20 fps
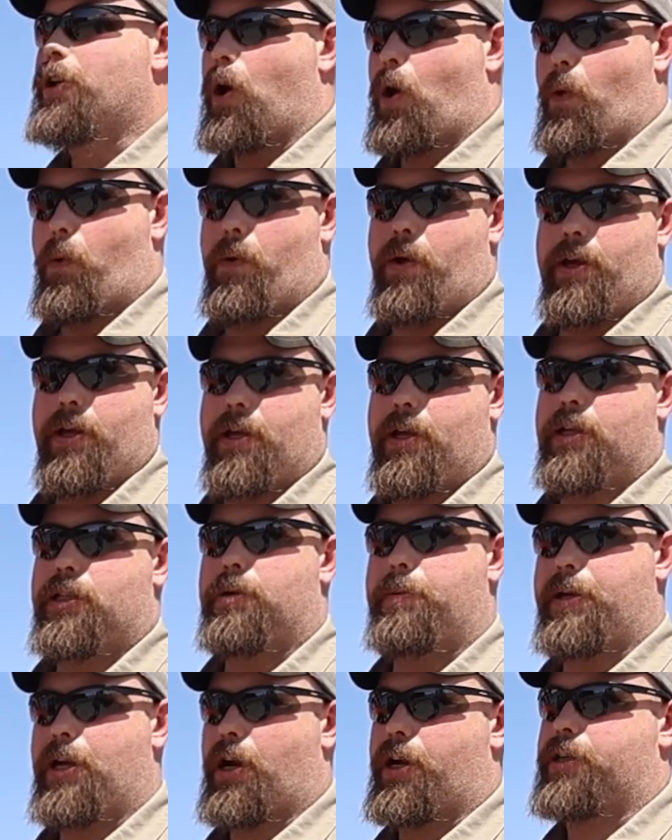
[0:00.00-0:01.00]
know,
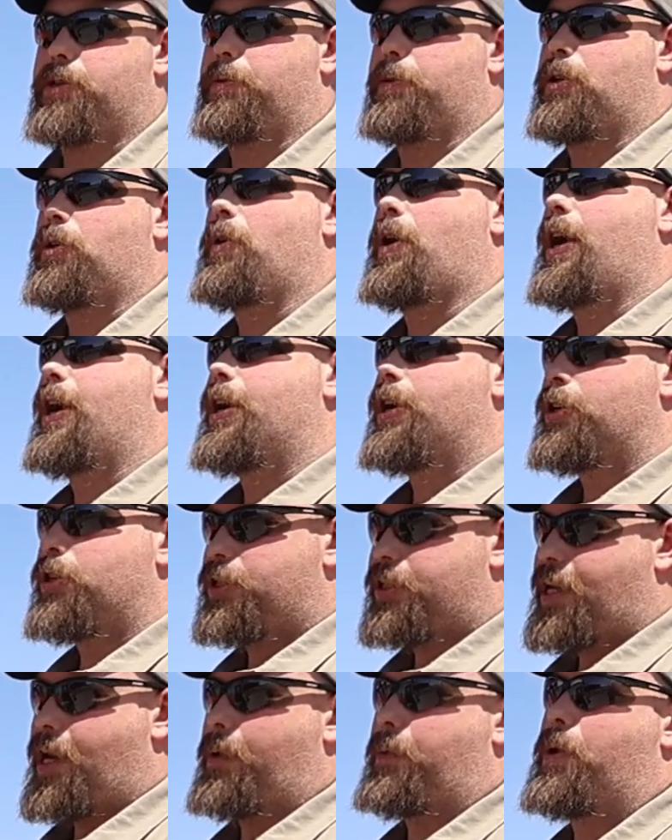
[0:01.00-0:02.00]
to be honest with you. I
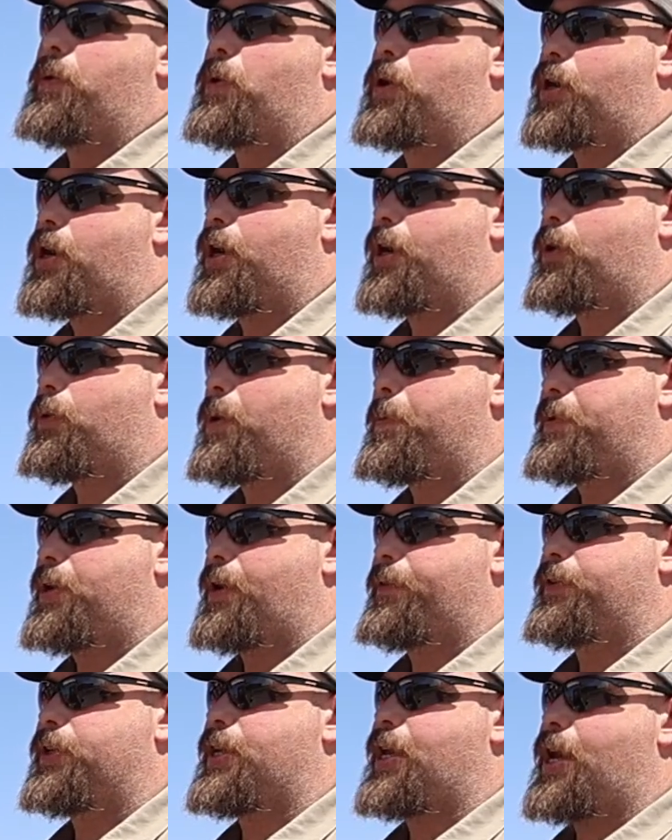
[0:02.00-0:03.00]
understand we work on
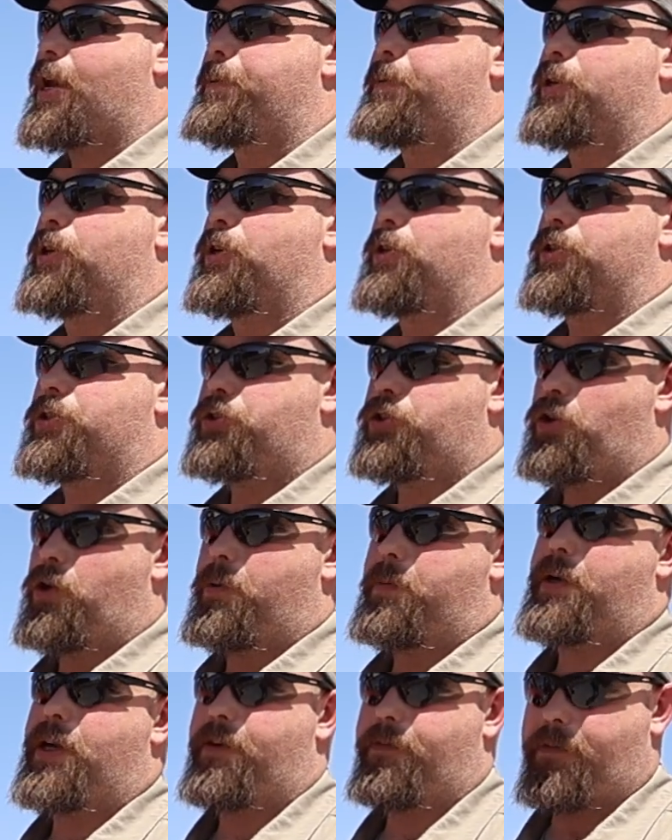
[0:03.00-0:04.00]
equipment every day, but there's
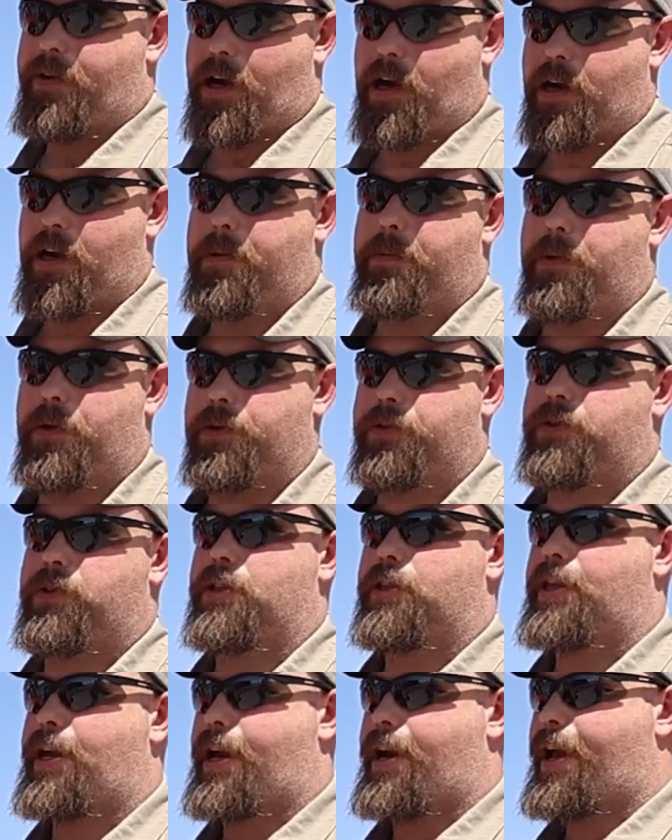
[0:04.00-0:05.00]
too many
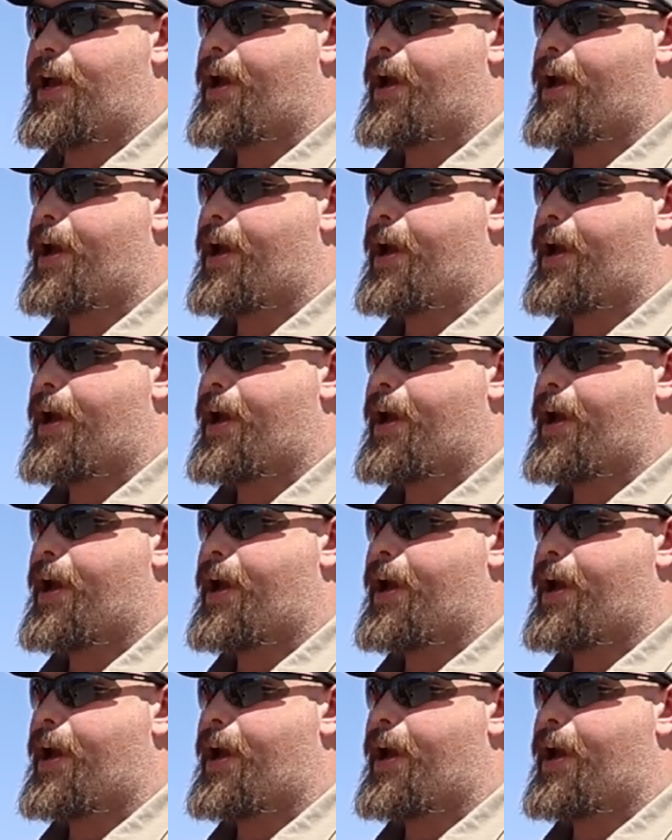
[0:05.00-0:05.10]
variables that